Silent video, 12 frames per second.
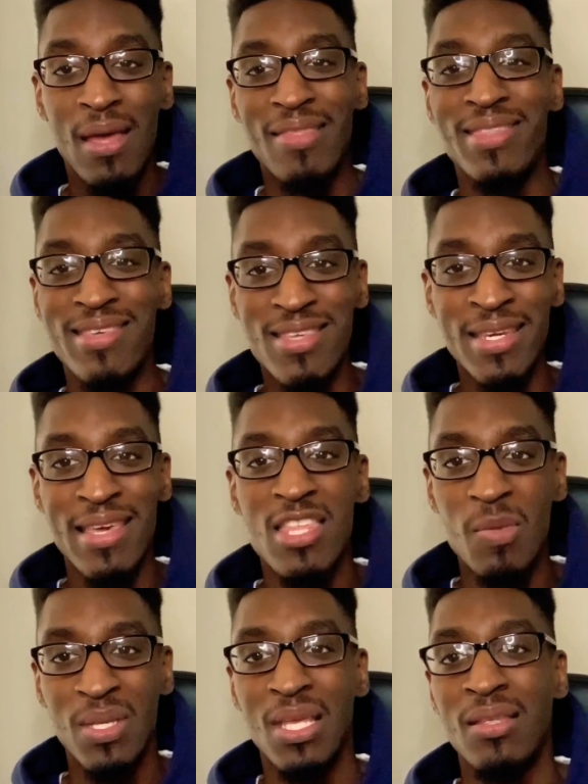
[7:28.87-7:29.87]
this needs
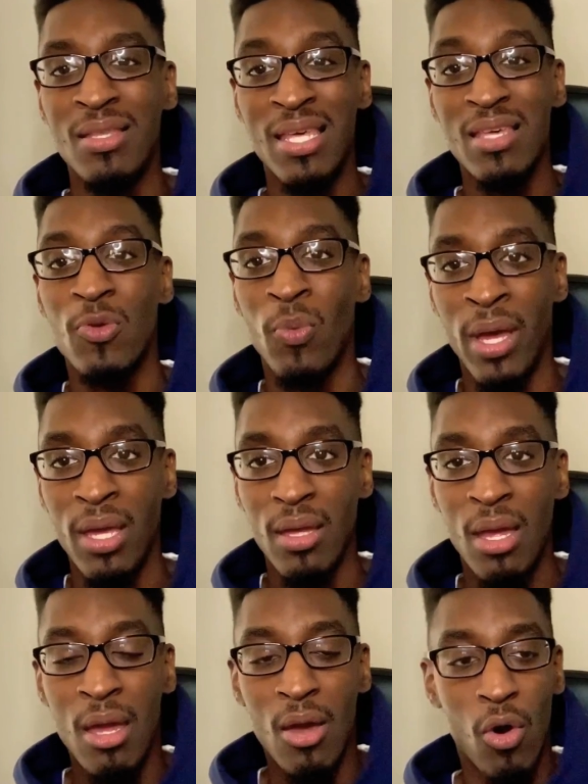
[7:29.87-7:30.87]
to be done this way,
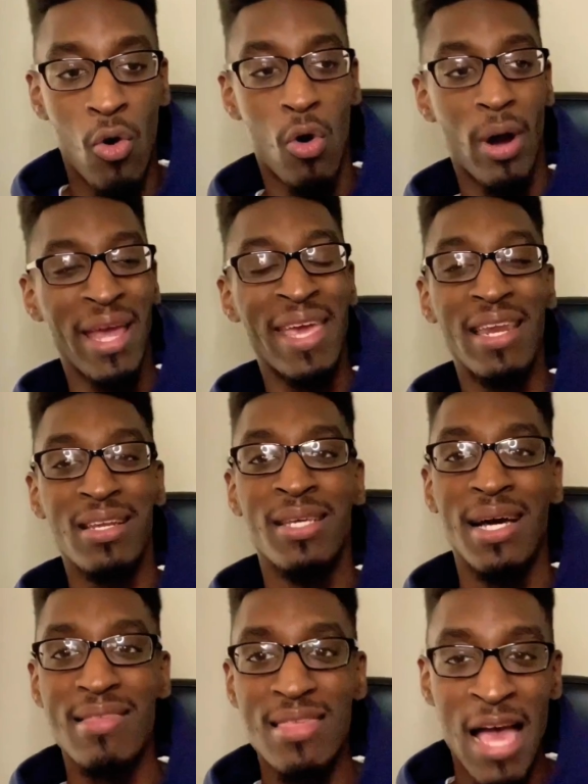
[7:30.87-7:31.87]
or get it
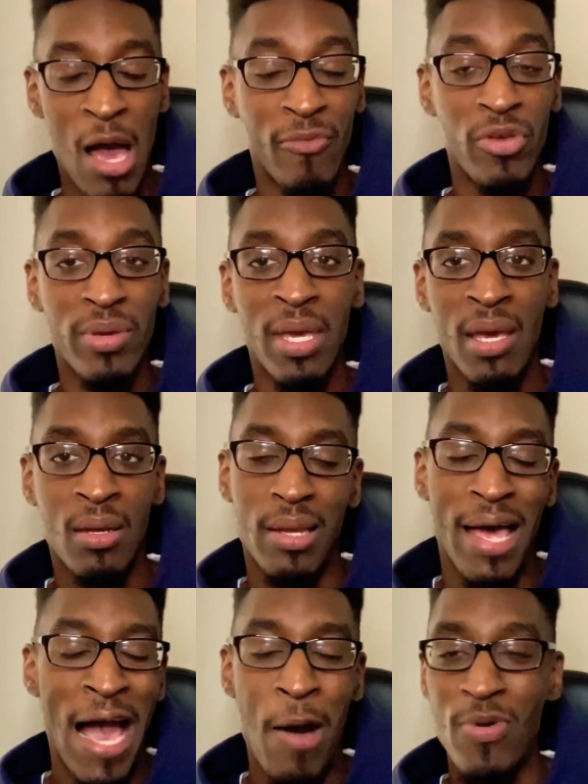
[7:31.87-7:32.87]
done however you can,
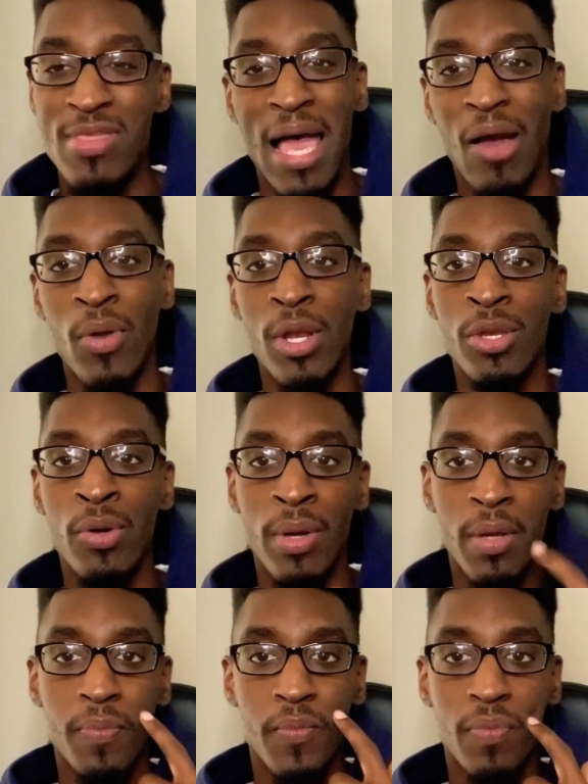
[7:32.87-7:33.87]
I was not going to do it.